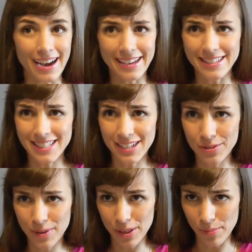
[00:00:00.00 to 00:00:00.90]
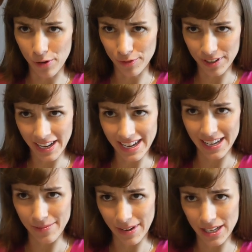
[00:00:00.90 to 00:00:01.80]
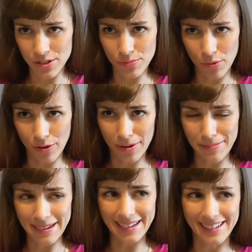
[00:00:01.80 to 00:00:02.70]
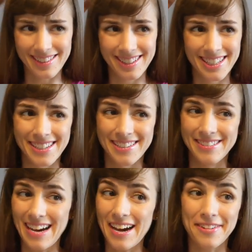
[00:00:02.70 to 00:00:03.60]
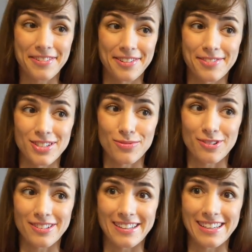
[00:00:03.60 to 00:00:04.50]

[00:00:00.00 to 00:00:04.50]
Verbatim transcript: I guess I could wear them overnight and it might do more, but I don't know if it's worth